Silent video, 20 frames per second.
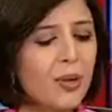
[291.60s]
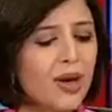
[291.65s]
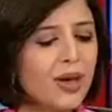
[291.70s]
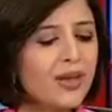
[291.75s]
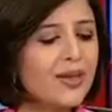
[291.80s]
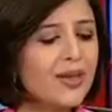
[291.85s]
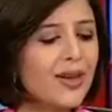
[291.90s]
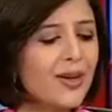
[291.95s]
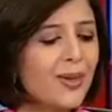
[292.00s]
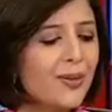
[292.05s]

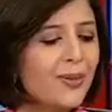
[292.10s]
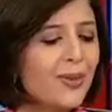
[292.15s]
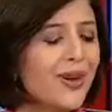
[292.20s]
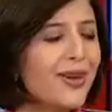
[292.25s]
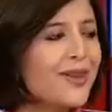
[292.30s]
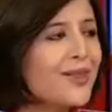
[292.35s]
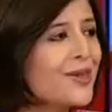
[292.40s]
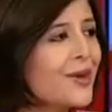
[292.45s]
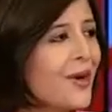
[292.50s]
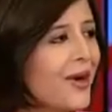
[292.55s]
But
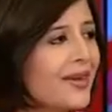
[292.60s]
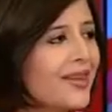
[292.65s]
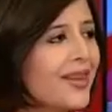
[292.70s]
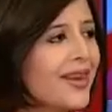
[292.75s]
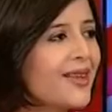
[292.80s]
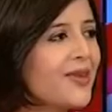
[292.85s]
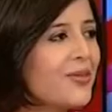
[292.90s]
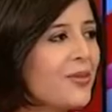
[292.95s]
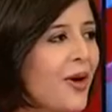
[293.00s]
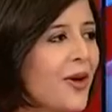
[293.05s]
it's not
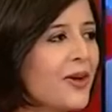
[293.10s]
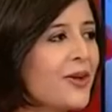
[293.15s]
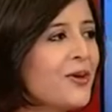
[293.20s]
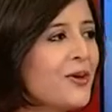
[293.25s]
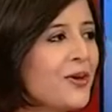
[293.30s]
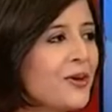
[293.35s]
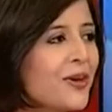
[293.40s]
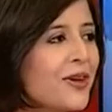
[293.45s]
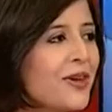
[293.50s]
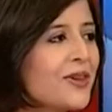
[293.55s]
that the
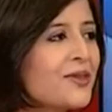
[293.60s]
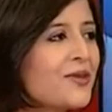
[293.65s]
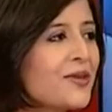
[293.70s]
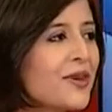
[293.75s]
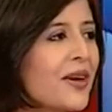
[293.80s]
bondholders